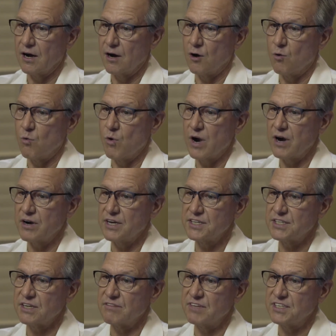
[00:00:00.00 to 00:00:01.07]

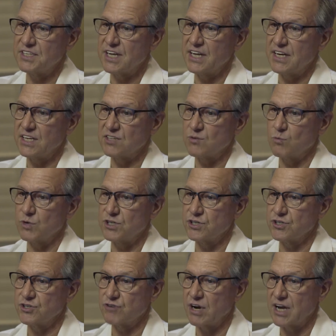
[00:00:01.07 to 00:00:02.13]
awareness of the scent is and what
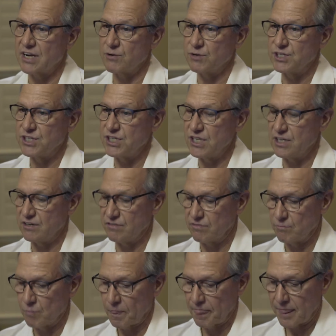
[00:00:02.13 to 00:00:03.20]
you're trying to achieve,
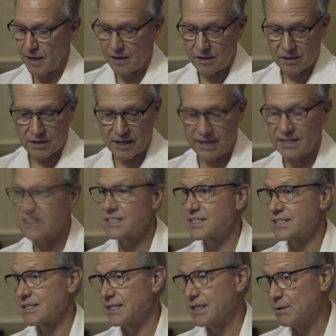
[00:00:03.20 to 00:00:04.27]
like
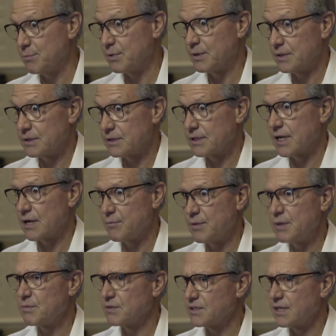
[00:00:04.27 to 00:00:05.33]
sleep. A lot of
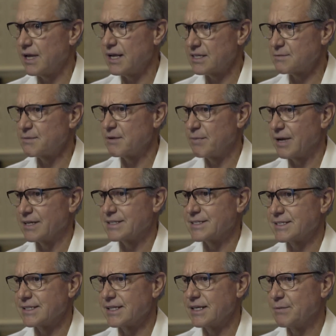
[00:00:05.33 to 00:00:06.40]
people ask me about
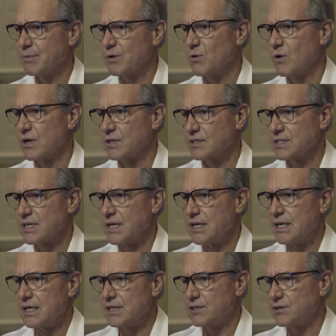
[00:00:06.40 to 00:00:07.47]
sleep and oils.
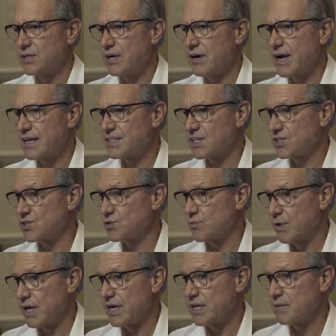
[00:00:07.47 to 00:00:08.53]
doTERRA has a
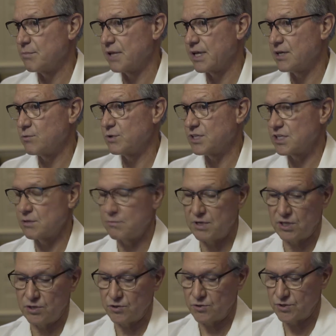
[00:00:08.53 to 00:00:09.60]
Serenity Blend, which can be
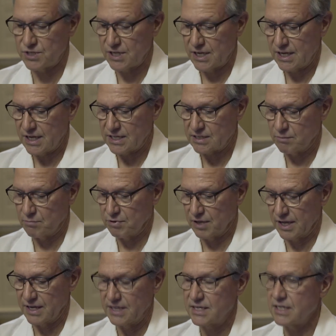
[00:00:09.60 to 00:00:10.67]
used as a
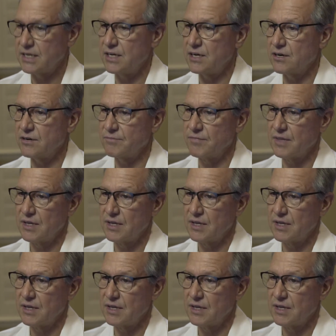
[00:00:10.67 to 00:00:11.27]
blend in here,